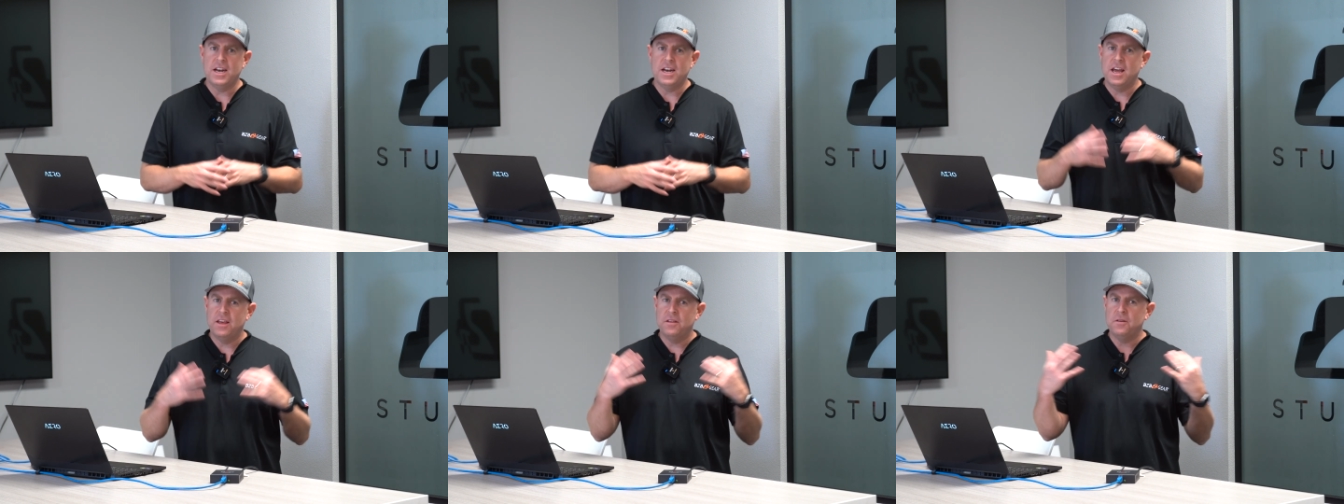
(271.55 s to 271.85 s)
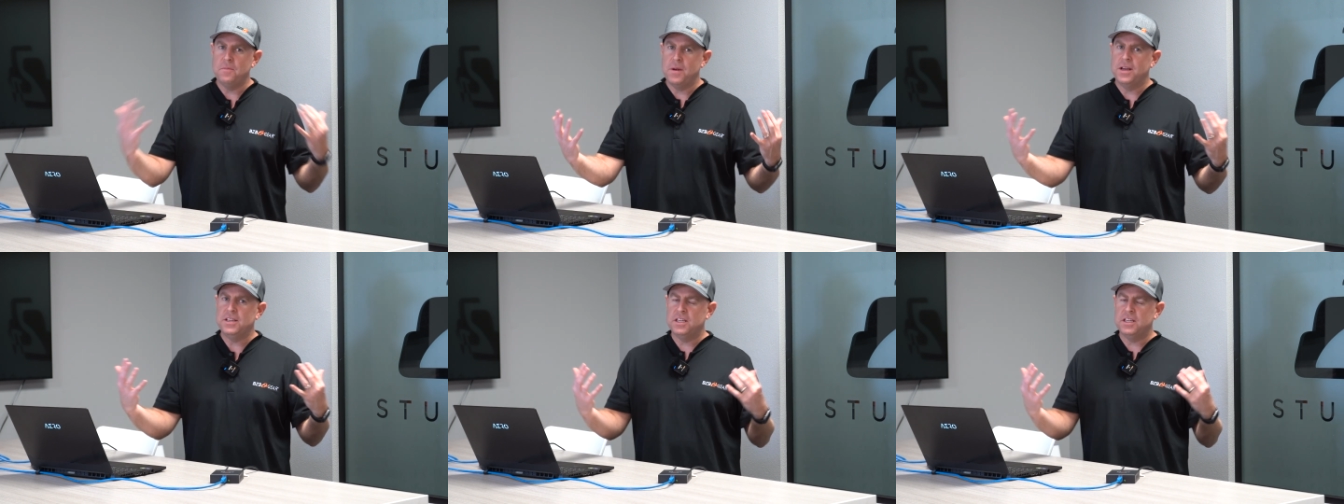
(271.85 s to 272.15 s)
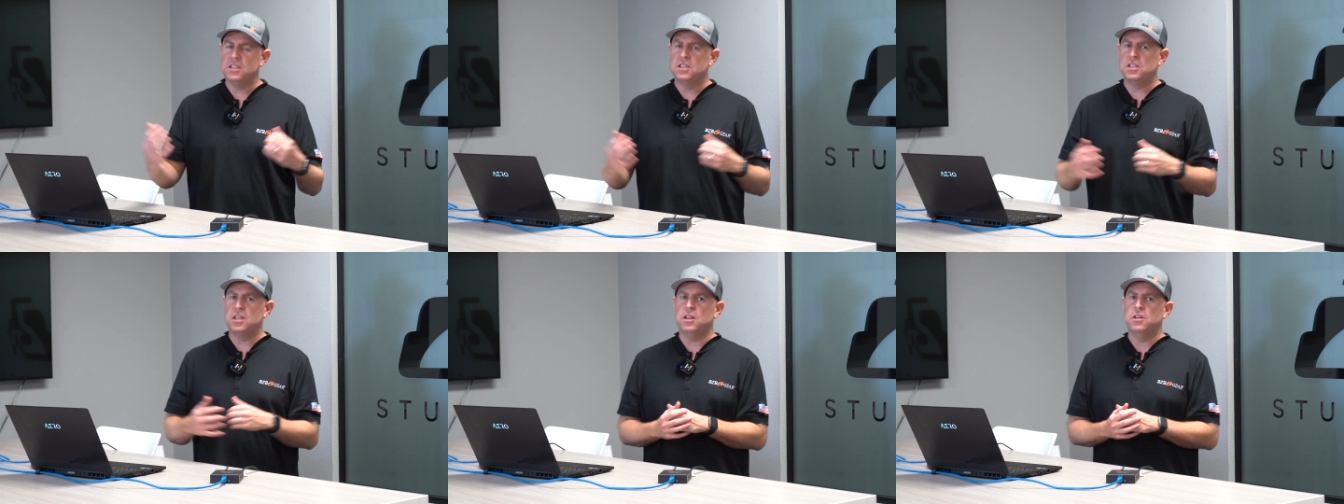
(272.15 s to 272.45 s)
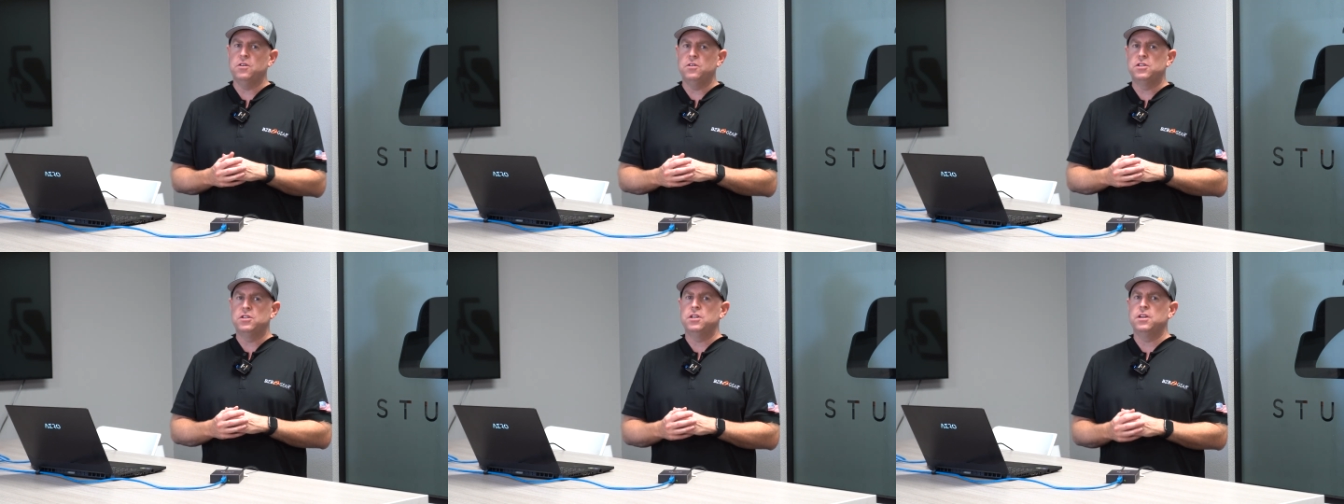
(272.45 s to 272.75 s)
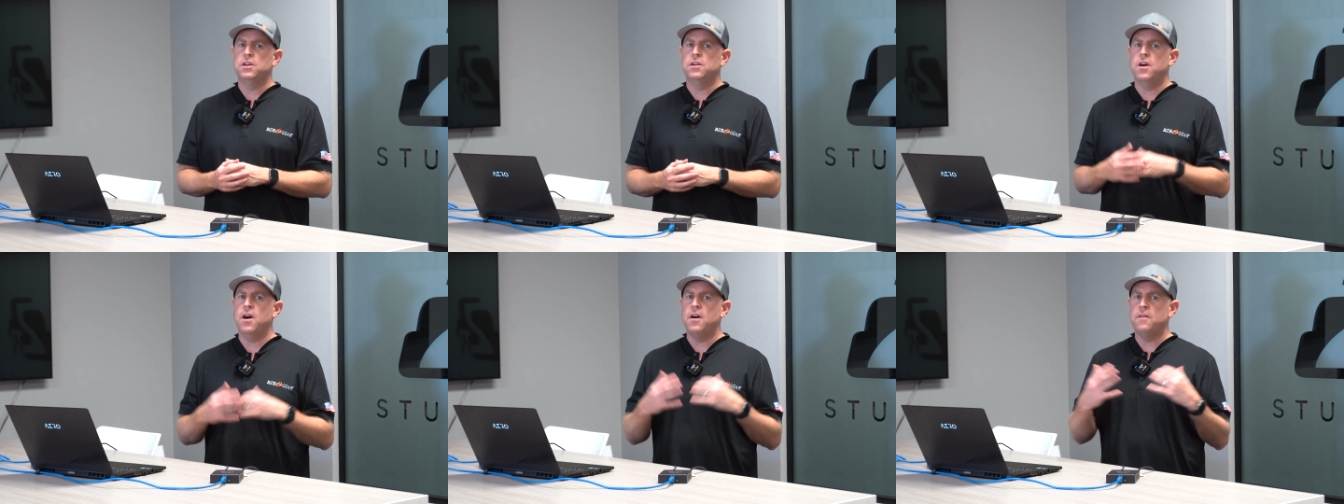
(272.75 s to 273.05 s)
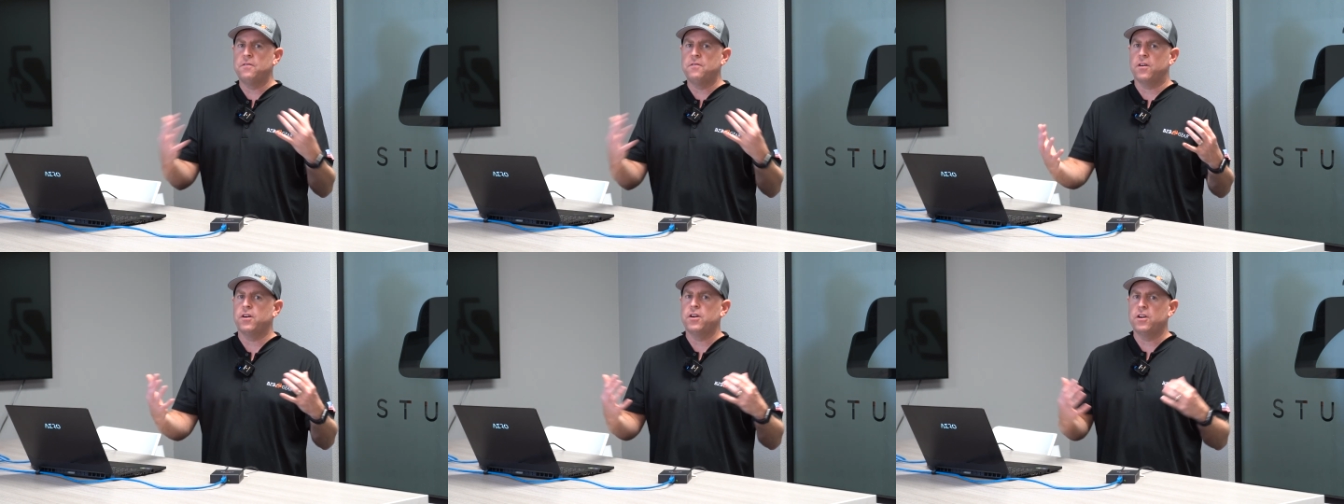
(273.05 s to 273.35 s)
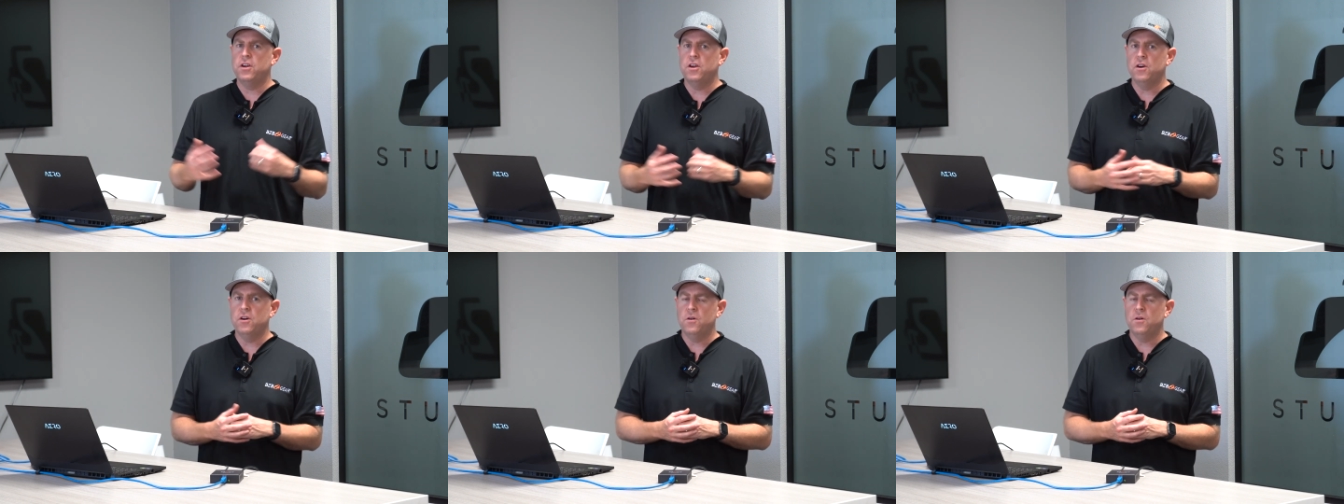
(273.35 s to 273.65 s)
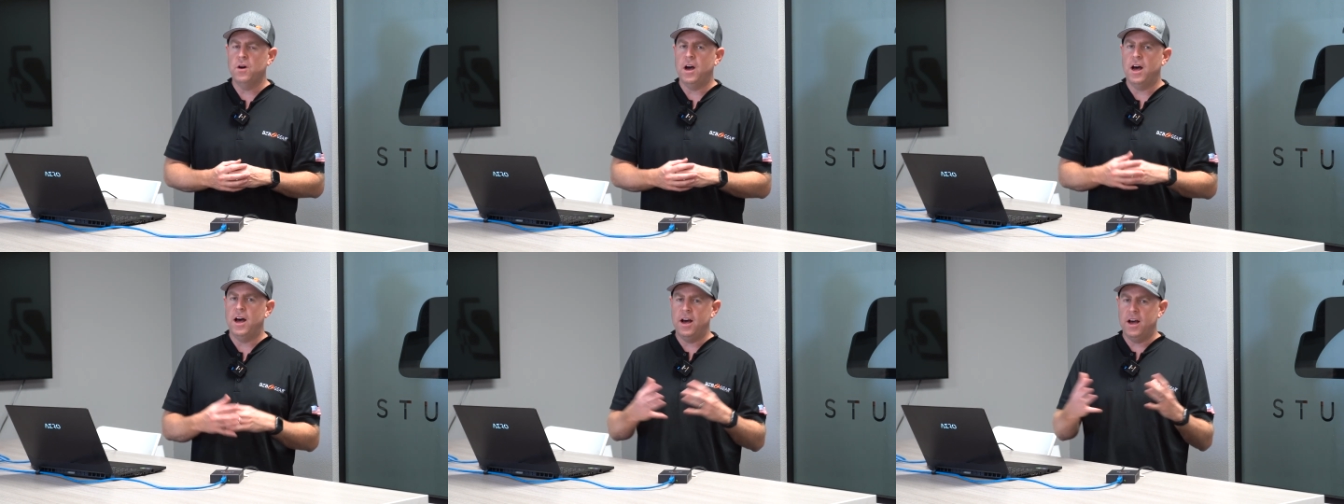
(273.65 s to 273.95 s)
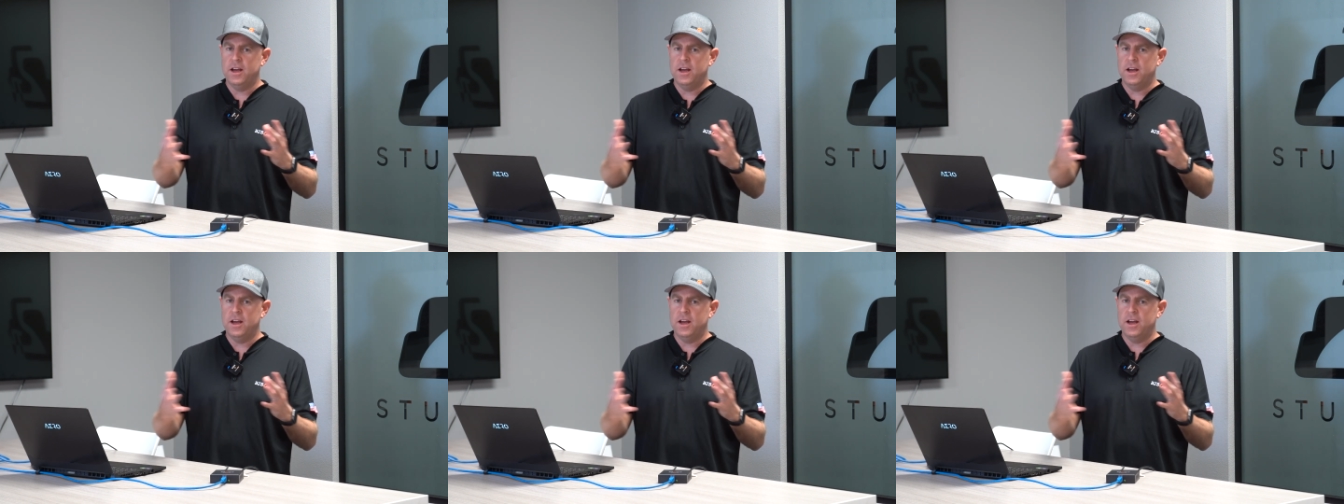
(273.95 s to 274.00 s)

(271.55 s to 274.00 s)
another amazing solution for you